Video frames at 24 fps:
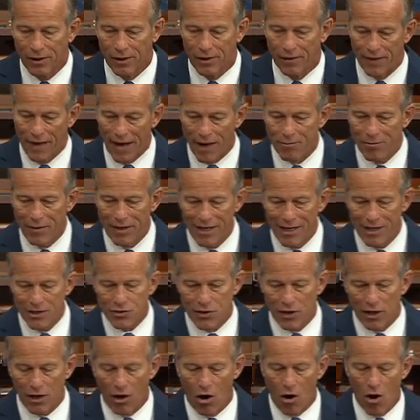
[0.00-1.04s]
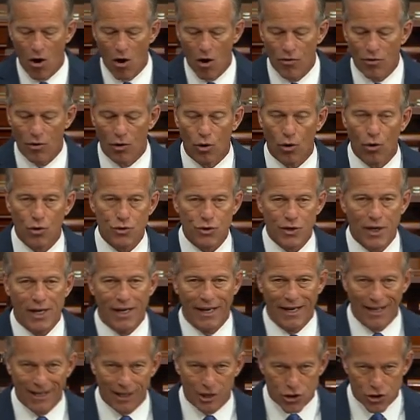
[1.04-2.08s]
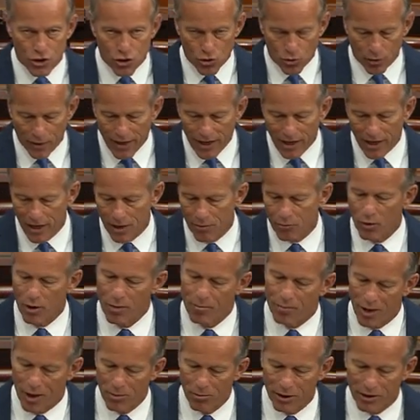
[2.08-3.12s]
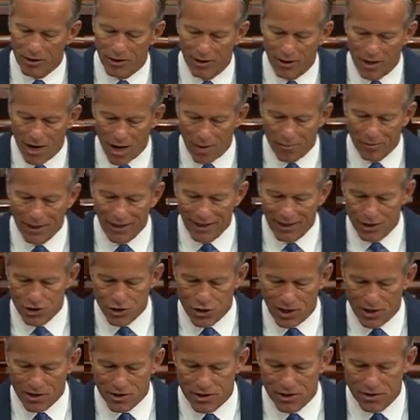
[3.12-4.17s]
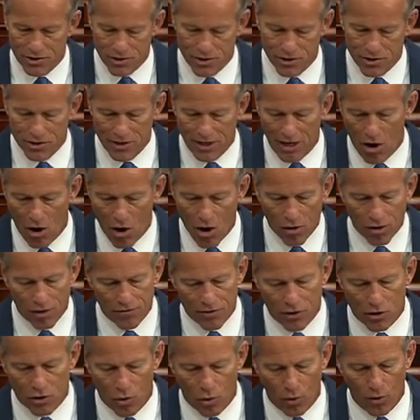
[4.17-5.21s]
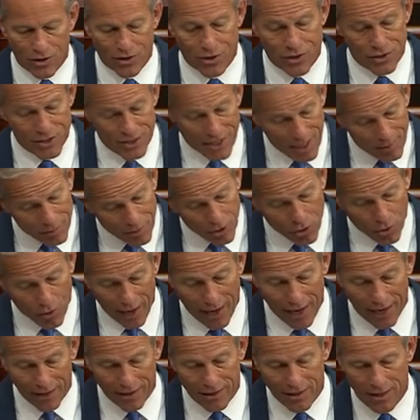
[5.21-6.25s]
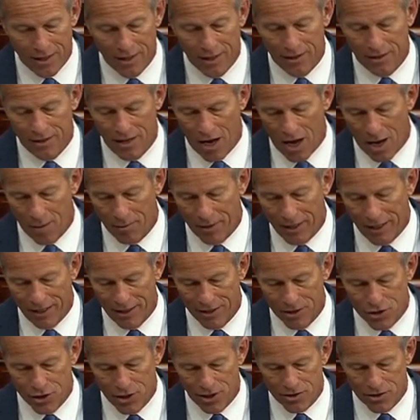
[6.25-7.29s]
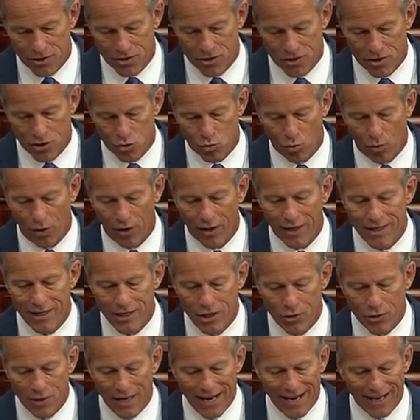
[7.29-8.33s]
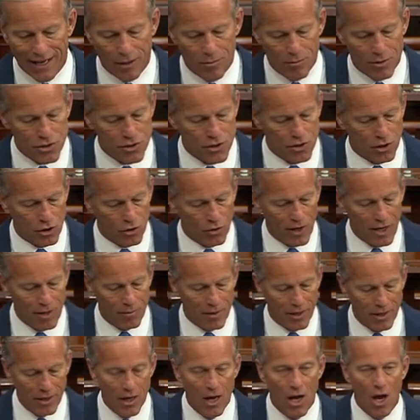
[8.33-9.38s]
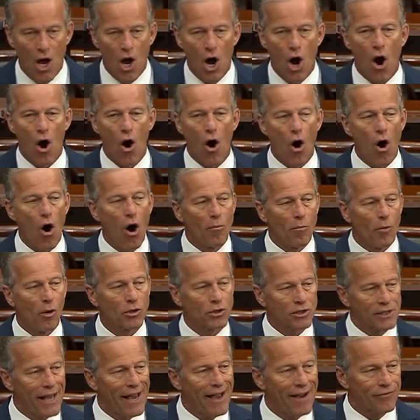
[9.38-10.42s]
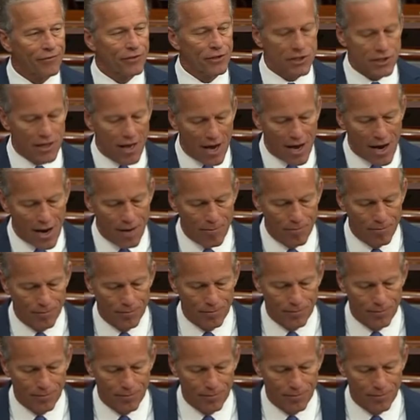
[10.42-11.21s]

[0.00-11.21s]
That means that all those extreme Republican-nominated justices and all of the court's Democrat-nominated justices were in unanimous agreement almost half the time.